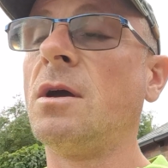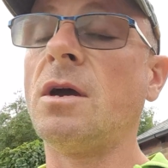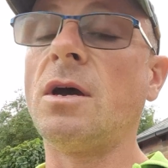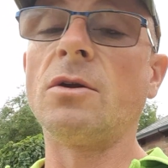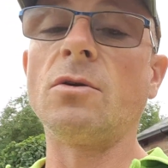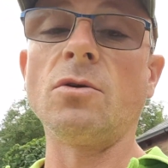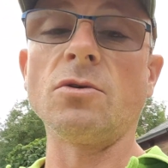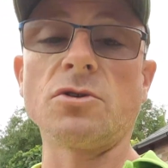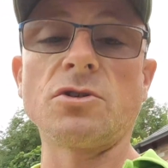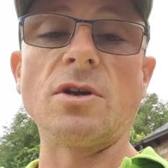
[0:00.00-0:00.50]

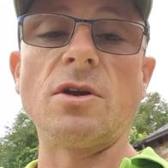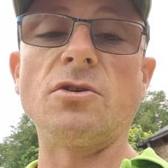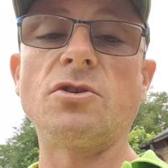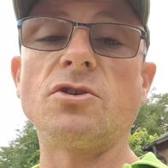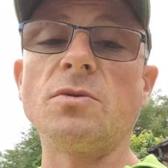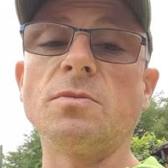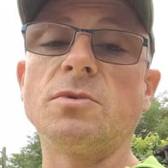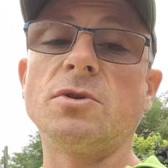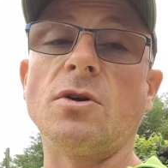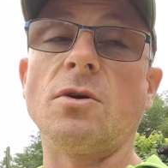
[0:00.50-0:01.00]
And also
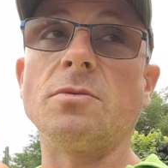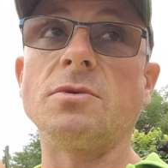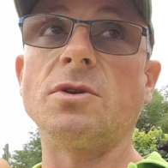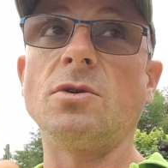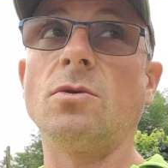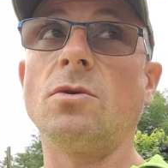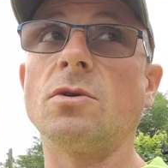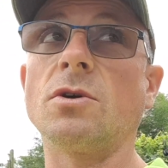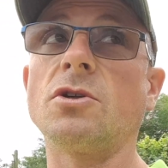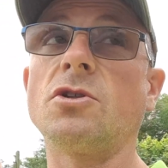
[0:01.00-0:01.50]
sometimes in
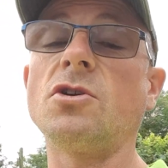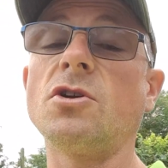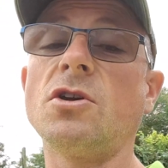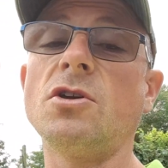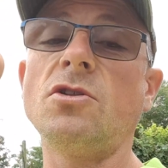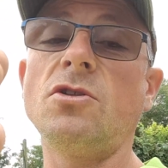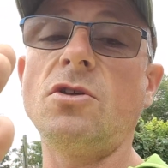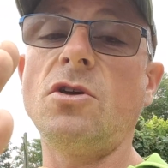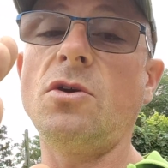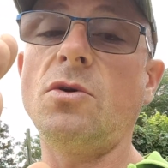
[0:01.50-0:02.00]
August you
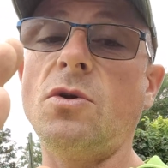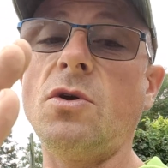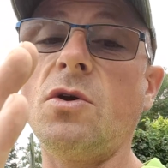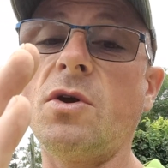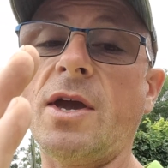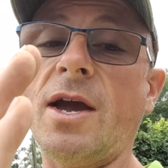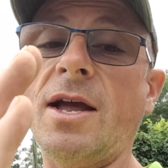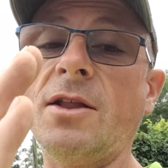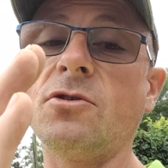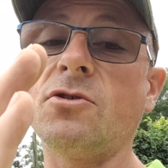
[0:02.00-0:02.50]

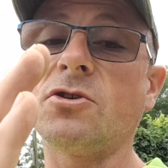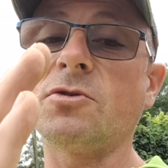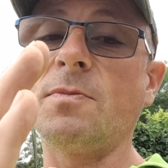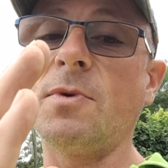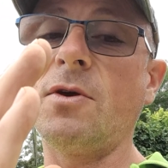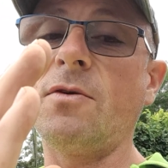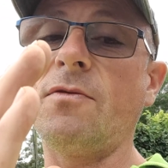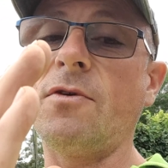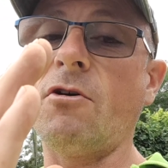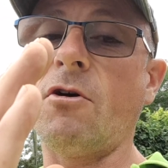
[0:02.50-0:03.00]
can just
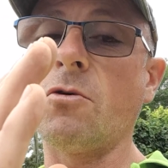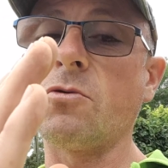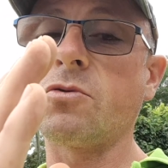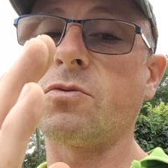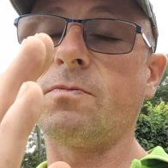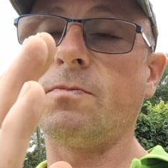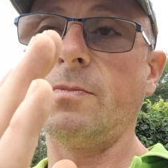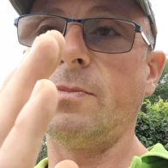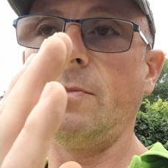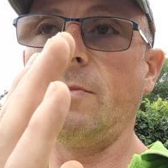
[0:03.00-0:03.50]
move your old,
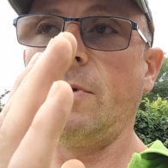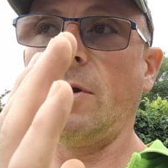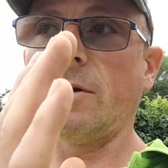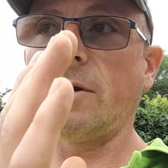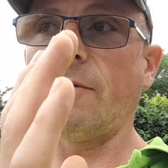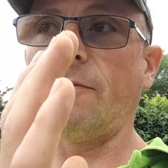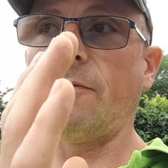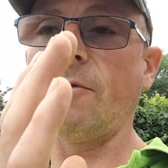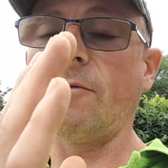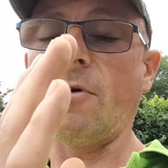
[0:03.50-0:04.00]

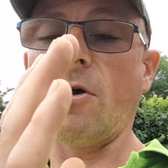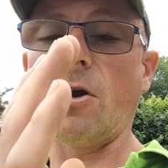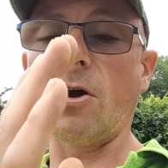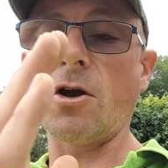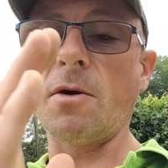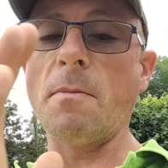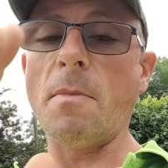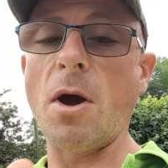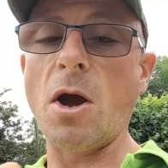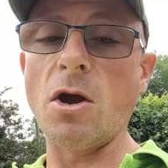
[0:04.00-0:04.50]
like if you've got like
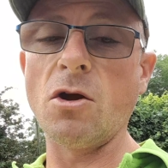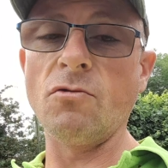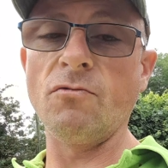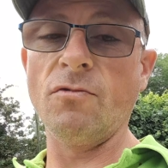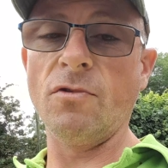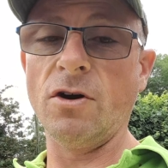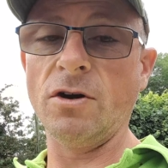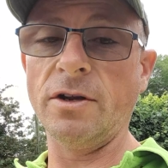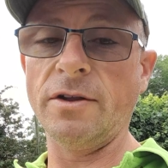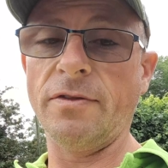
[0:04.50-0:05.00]
a mowing
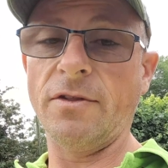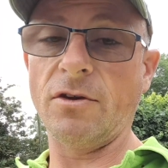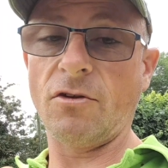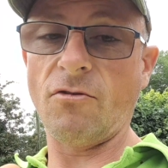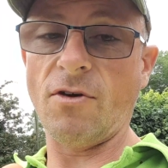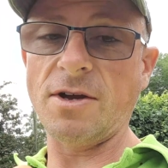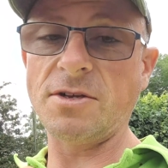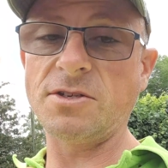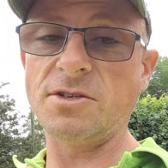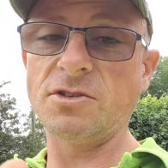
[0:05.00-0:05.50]
run and the
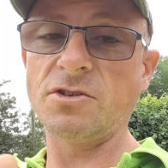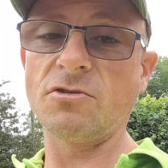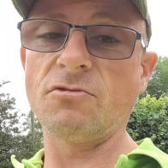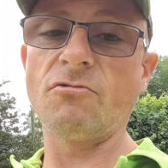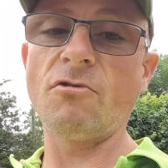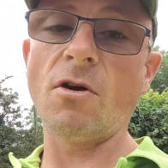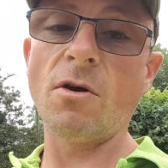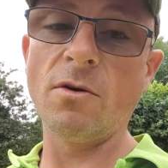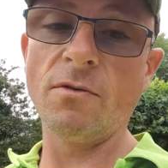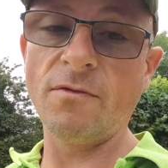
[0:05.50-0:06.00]
grass isn't
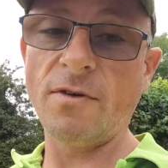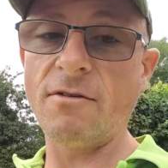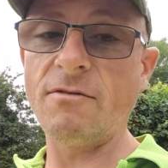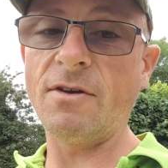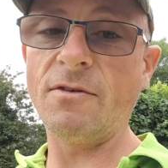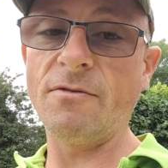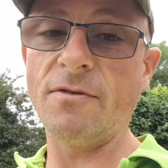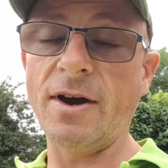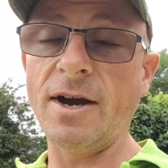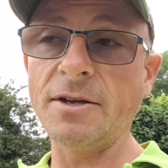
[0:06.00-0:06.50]
growing very
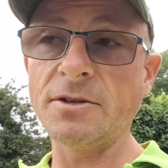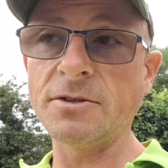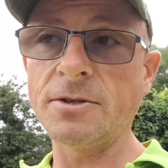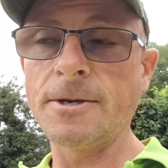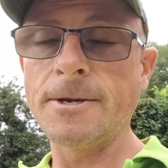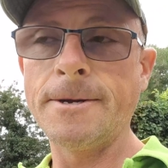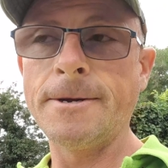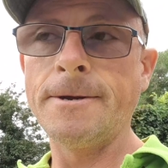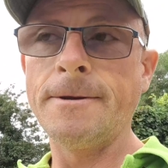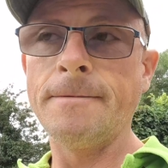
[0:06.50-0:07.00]
fast
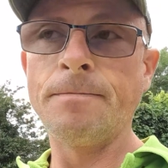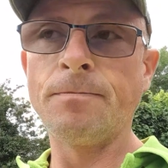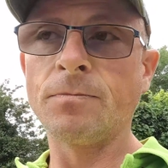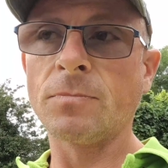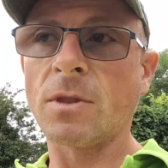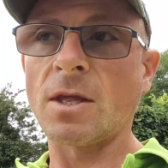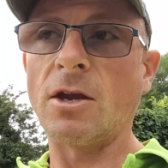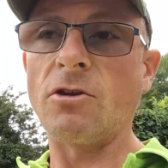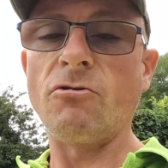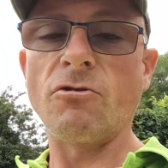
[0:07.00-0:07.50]

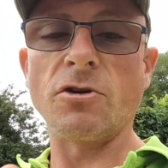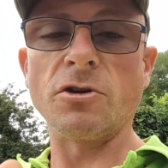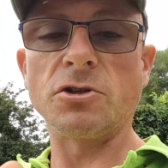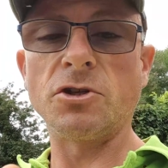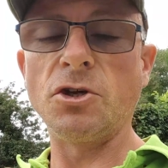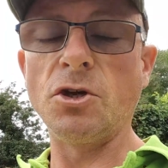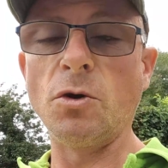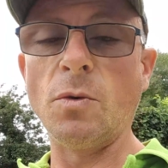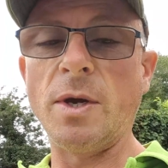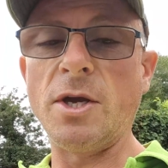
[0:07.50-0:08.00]
and you're on a
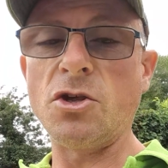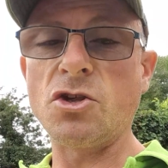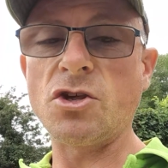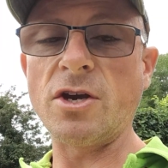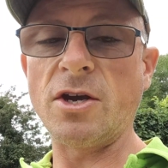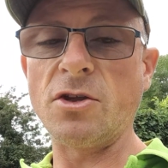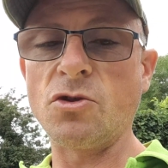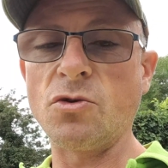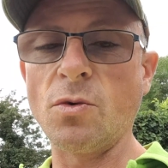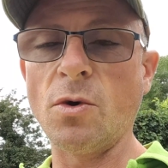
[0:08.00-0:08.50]
2-week
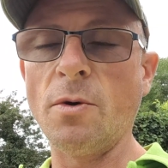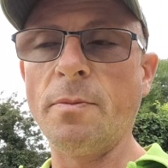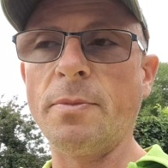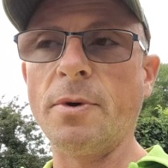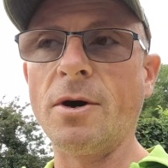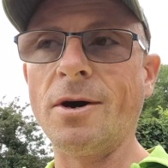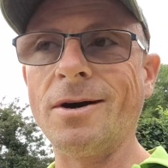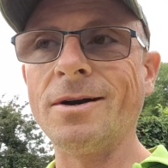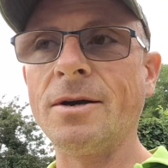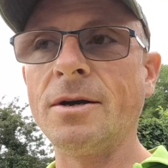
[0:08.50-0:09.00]
schedule,
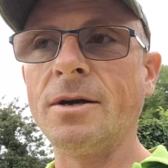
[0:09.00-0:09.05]
but